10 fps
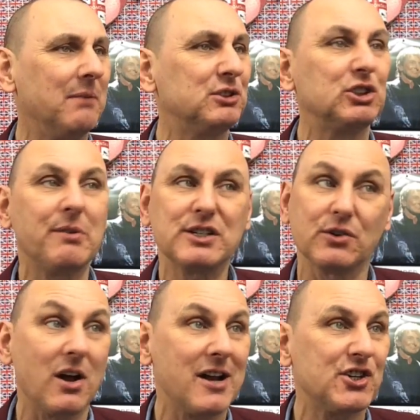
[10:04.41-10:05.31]
I'm sure it's
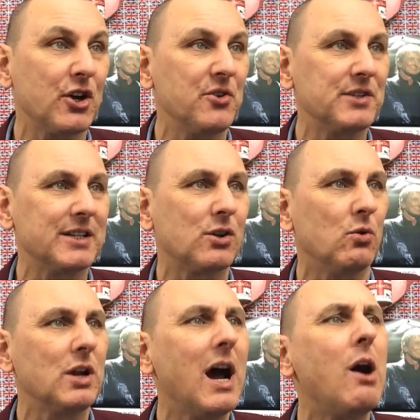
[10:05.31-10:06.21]
on iTunes. It's
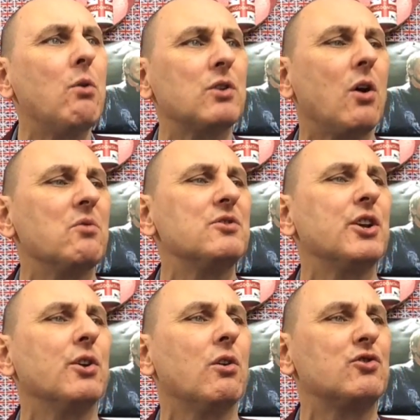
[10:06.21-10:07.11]
called Hold On to
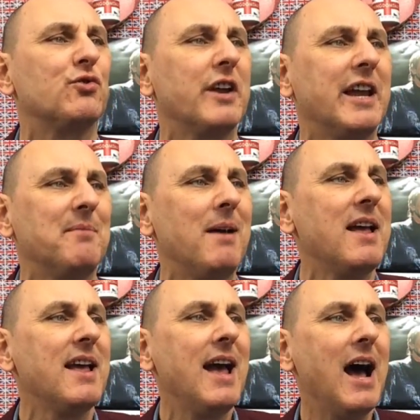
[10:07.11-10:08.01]
Your Dream.
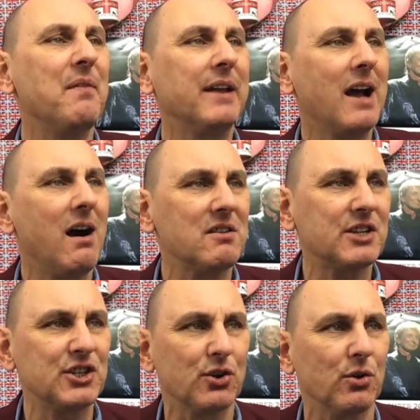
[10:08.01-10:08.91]
And the
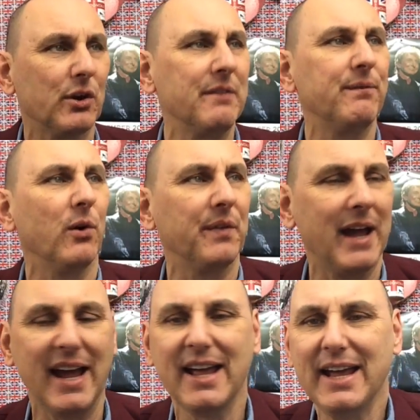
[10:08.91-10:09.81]
artist you're looking for
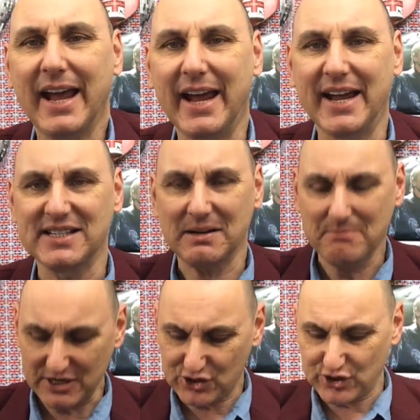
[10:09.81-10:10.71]
there is
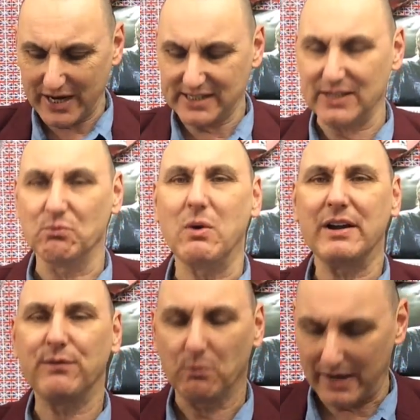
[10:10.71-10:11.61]
Miss Jason.
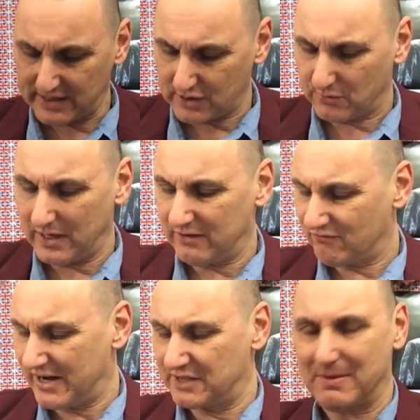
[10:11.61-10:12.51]
Wonderful way to uh,
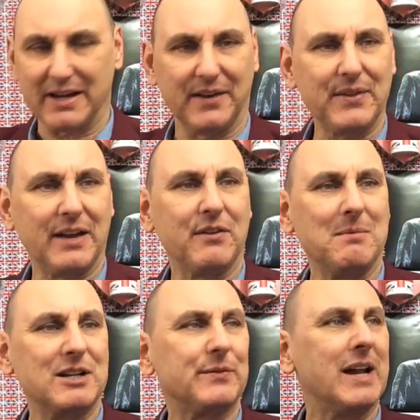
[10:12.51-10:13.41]
raise money. Thank you very
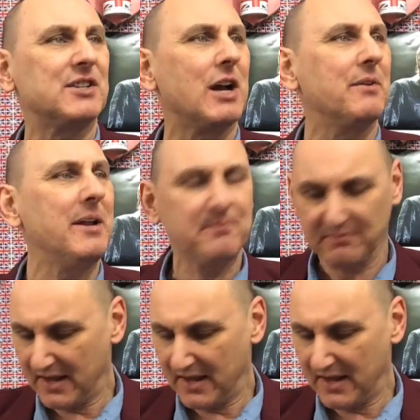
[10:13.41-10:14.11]
much for that, Tony.